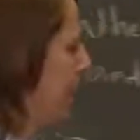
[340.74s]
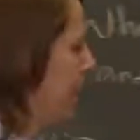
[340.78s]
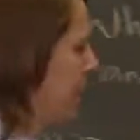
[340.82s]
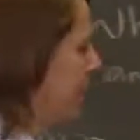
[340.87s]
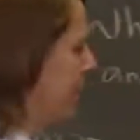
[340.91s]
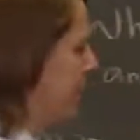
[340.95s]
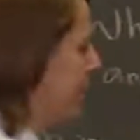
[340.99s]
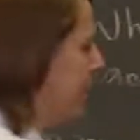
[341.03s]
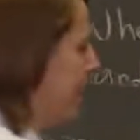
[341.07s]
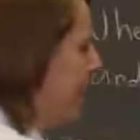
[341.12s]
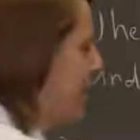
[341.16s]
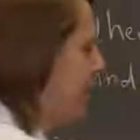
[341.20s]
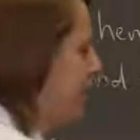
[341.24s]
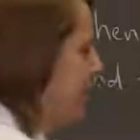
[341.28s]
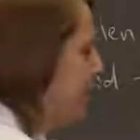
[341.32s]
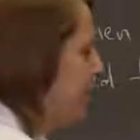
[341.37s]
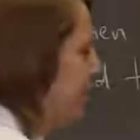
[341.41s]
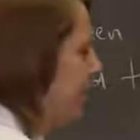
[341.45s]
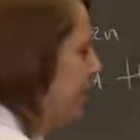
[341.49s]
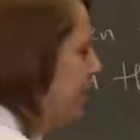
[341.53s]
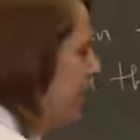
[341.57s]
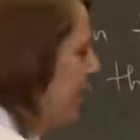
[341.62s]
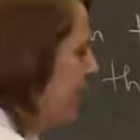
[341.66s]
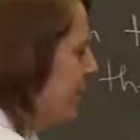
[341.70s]
And that is
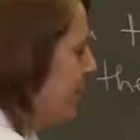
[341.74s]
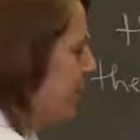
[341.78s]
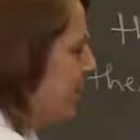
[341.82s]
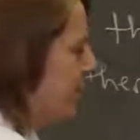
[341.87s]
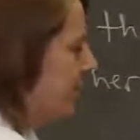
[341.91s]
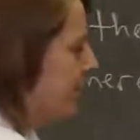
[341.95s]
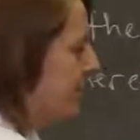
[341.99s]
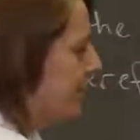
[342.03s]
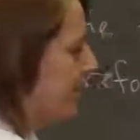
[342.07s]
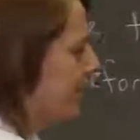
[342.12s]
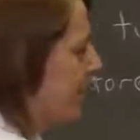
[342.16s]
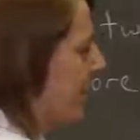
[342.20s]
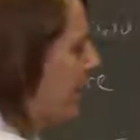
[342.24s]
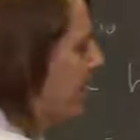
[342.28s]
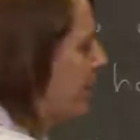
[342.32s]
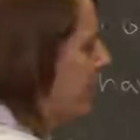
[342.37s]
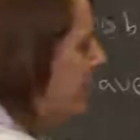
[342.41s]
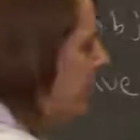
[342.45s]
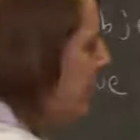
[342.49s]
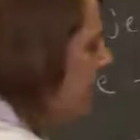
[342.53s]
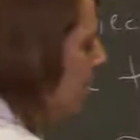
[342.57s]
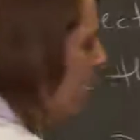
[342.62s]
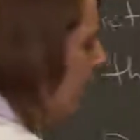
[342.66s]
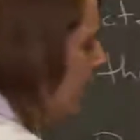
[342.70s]
the velocity of the
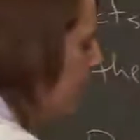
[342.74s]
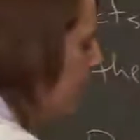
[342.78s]
final